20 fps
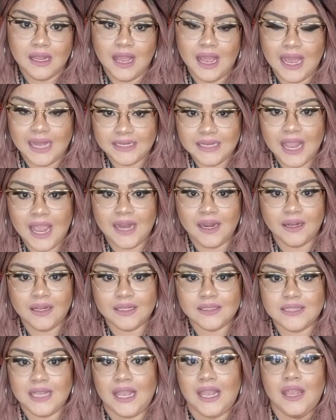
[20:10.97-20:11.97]
At the end of the
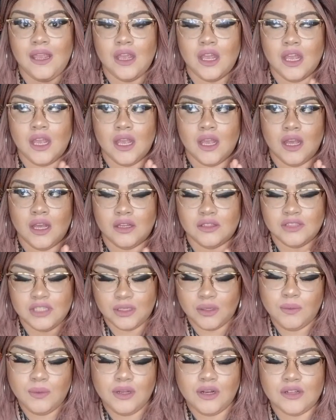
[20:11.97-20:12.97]
day,
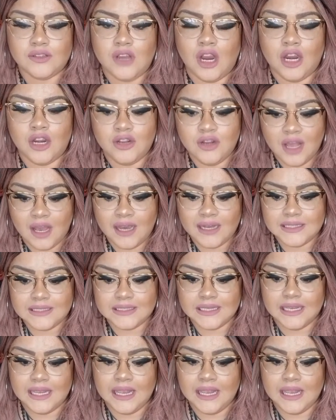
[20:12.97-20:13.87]
tarot readers are not